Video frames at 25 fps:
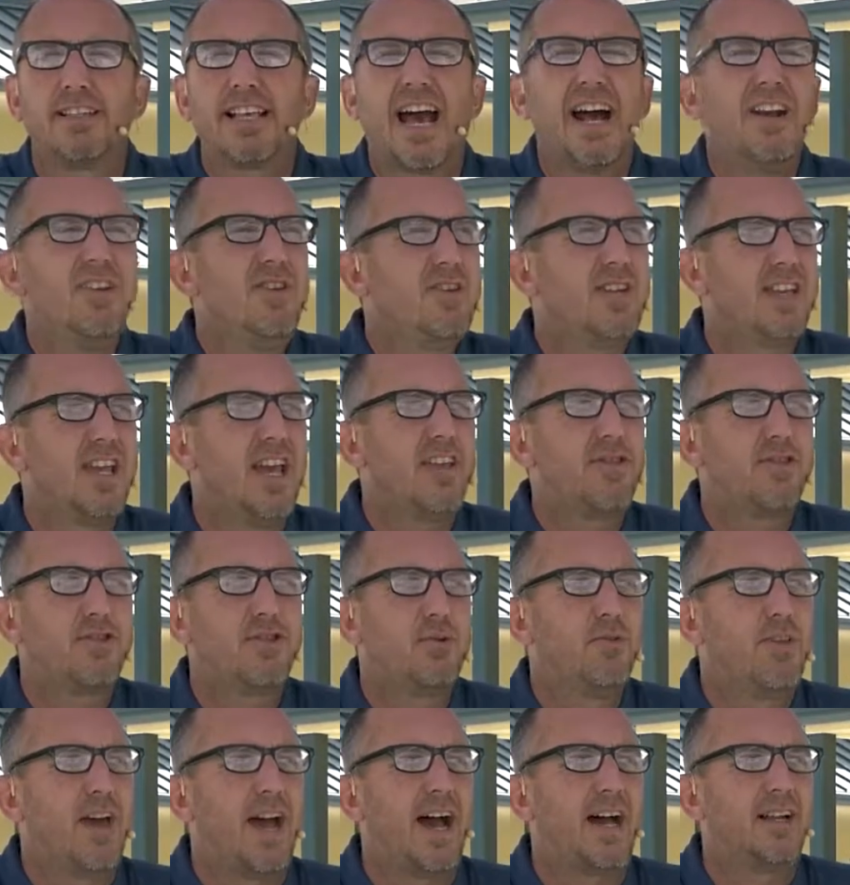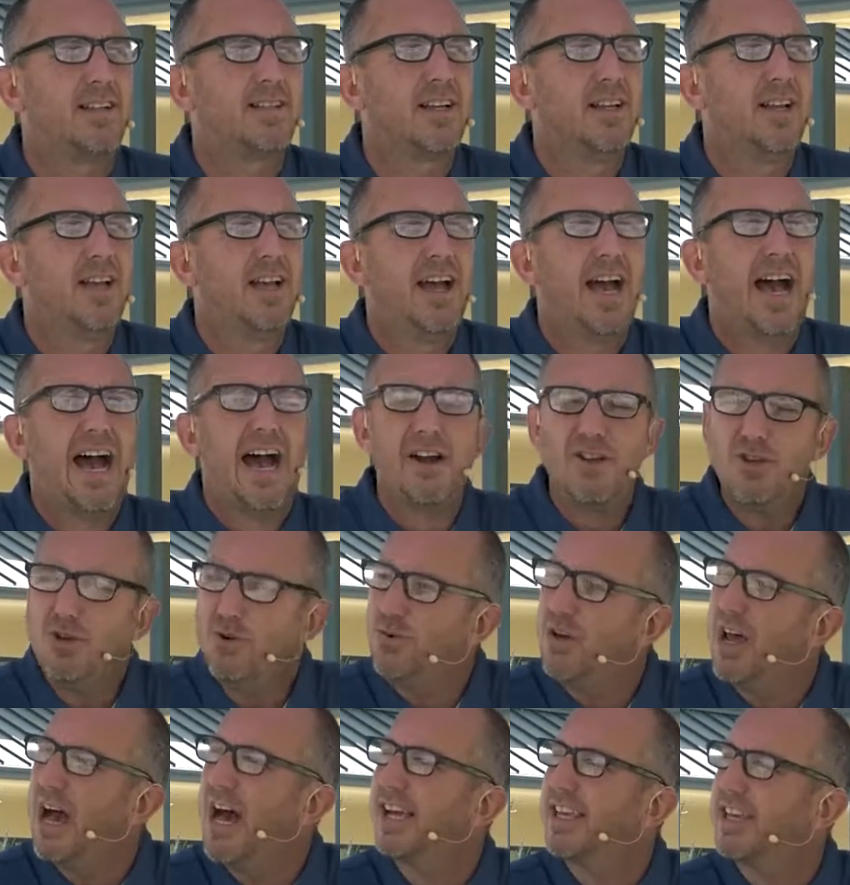How do you get through that? How do you
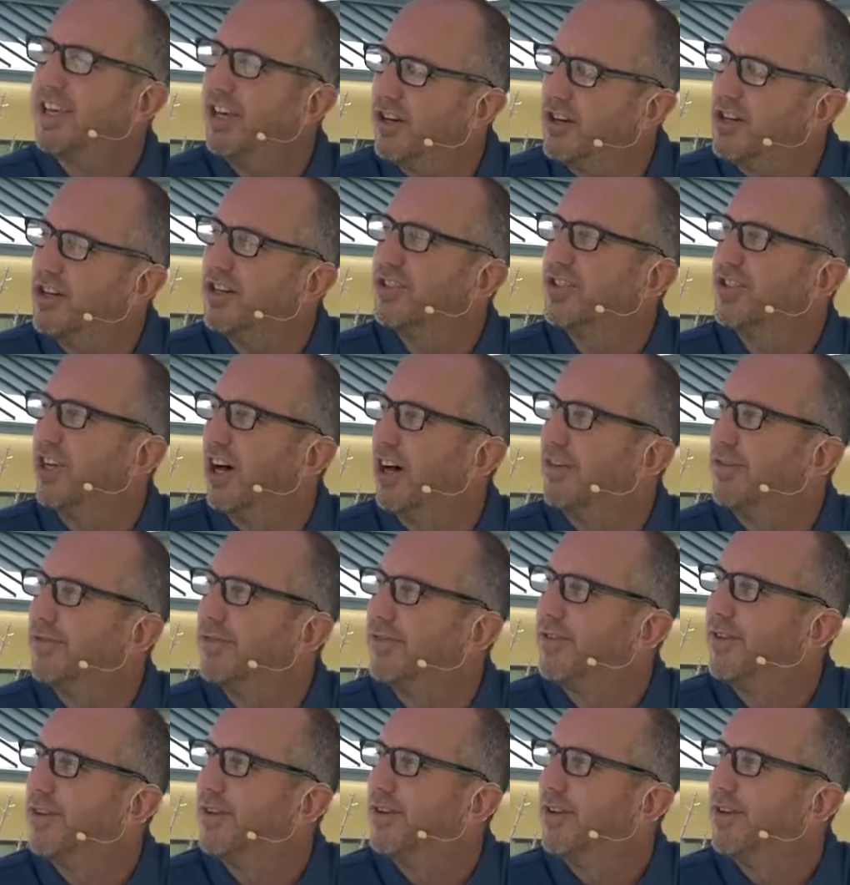not kill yourself?